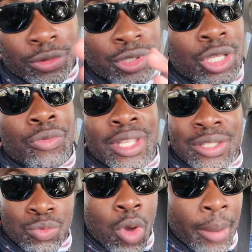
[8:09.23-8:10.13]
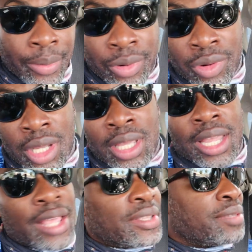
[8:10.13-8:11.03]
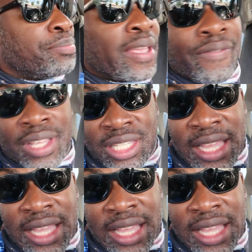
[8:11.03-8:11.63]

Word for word: So this whopper and this big fish